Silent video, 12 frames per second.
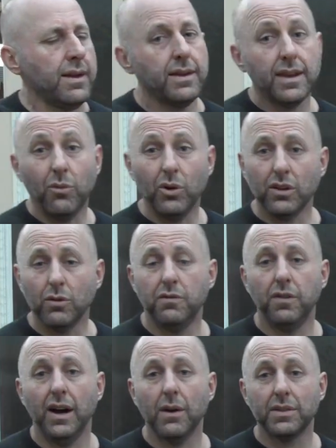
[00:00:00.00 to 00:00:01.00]
Now what you'll
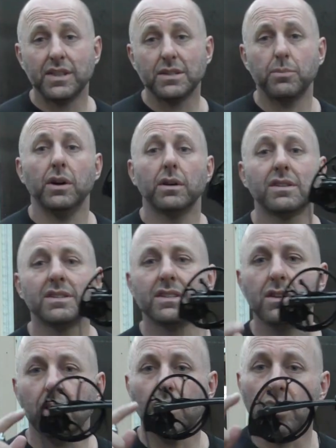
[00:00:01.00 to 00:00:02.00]
find with this bow, because there's
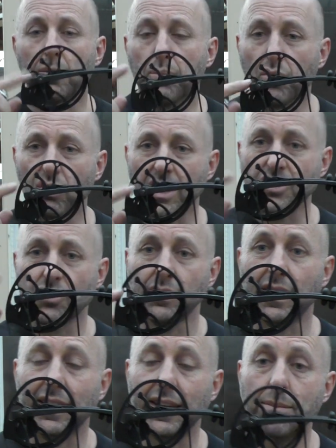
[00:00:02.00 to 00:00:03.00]
not a lot of pressure on
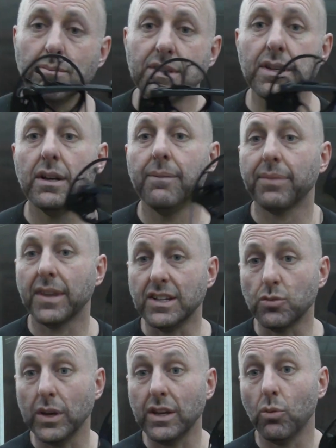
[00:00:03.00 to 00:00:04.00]
the limbs,
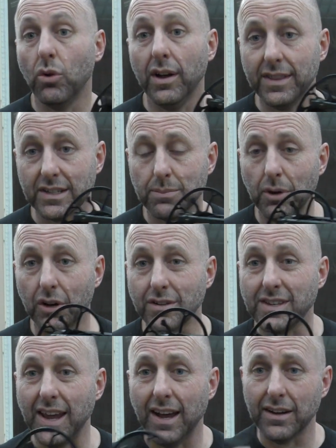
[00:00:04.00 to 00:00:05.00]
is when you wind this bow
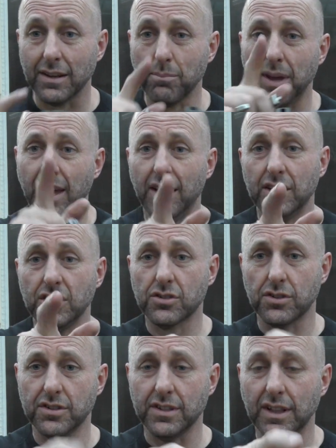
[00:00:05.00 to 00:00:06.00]
down in poundage
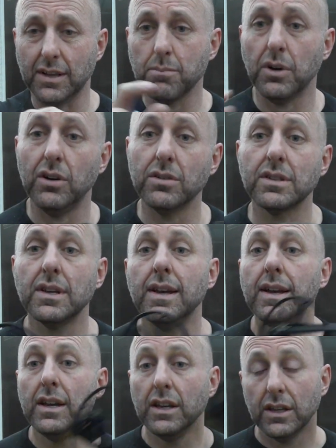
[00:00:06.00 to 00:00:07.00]
using limb bolts,
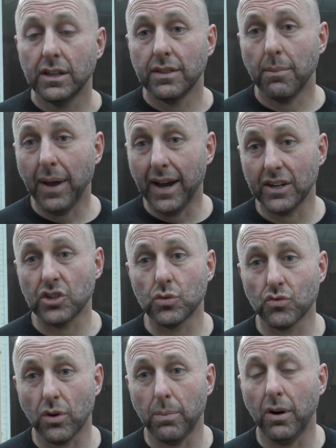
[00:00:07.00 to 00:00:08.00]
the poundage will
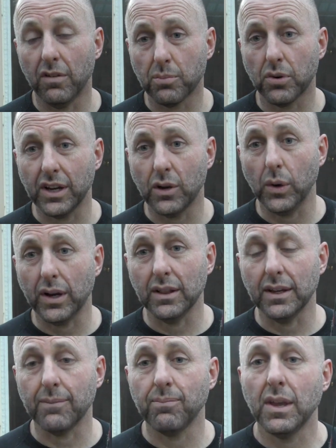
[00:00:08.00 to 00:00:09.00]
drop off pretty
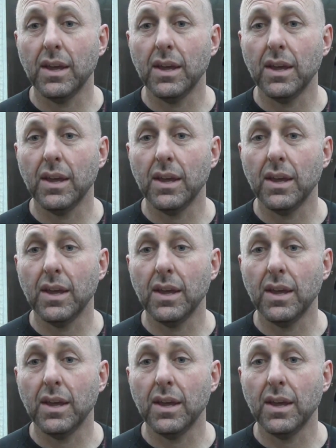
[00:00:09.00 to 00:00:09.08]
quickly.